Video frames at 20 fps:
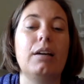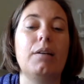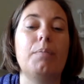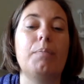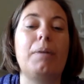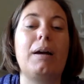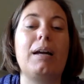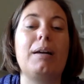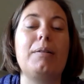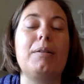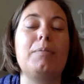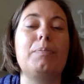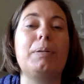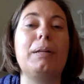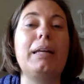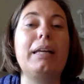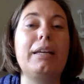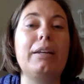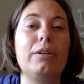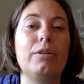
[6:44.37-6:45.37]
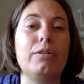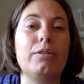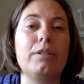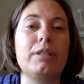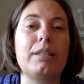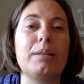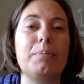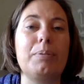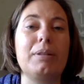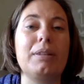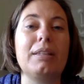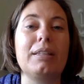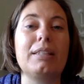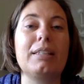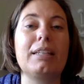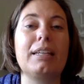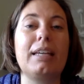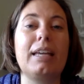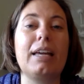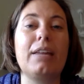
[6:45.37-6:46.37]
my planners that put this
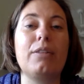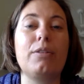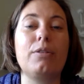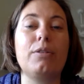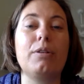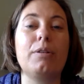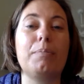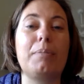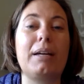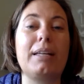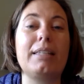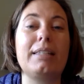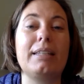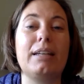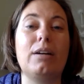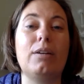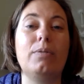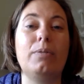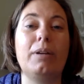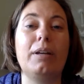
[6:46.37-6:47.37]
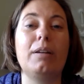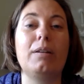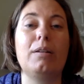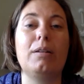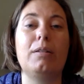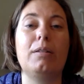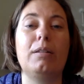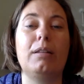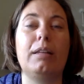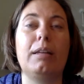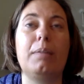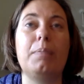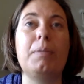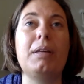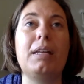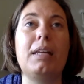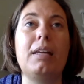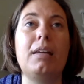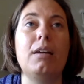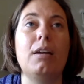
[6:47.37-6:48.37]
together and myself, we had a
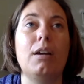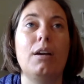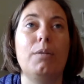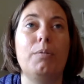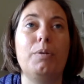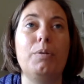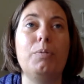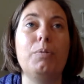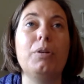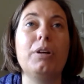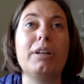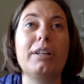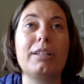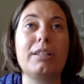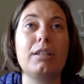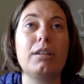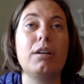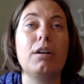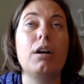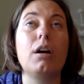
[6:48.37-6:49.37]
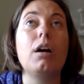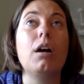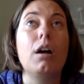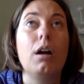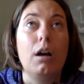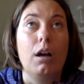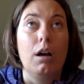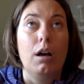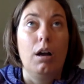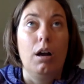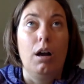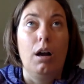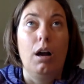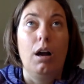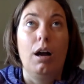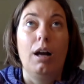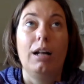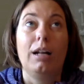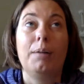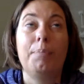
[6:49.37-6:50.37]
committee, we worked
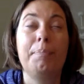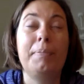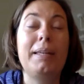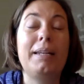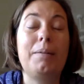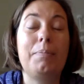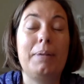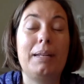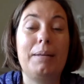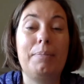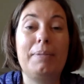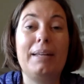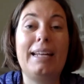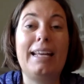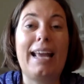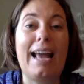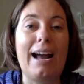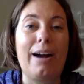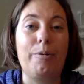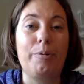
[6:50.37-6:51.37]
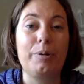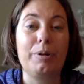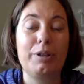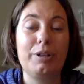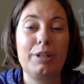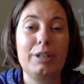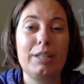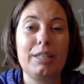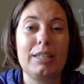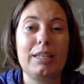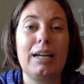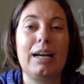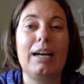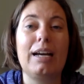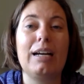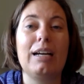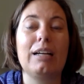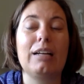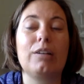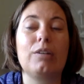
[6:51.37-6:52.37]
many hours
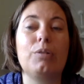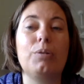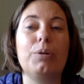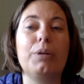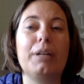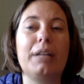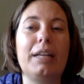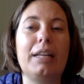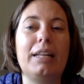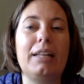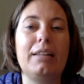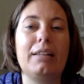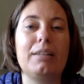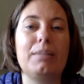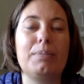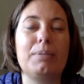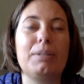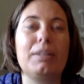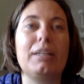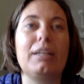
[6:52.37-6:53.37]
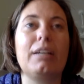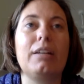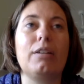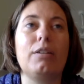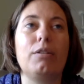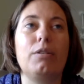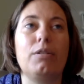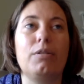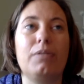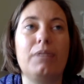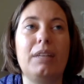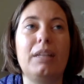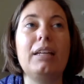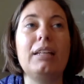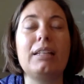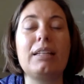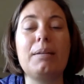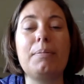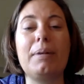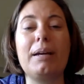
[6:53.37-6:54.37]
coordinating this particular event.
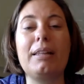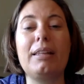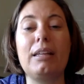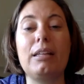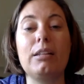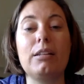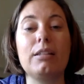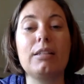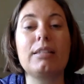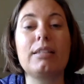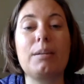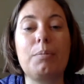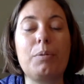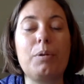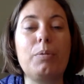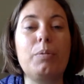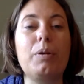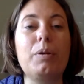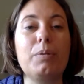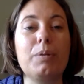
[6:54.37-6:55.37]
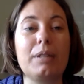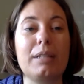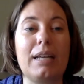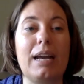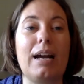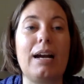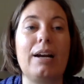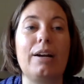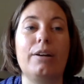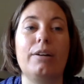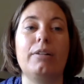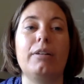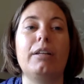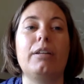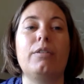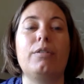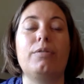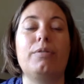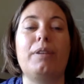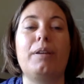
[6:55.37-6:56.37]
And by the end of the summer, we were tired and
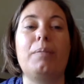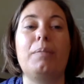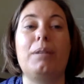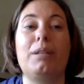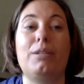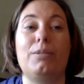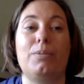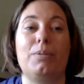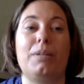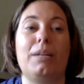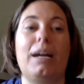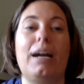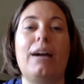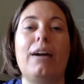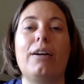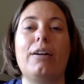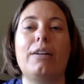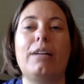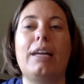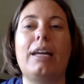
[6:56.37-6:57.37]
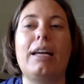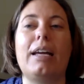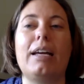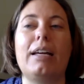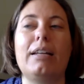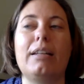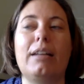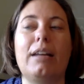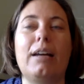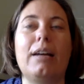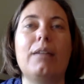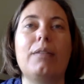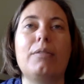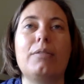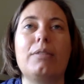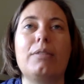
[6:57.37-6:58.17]
our families were tired. And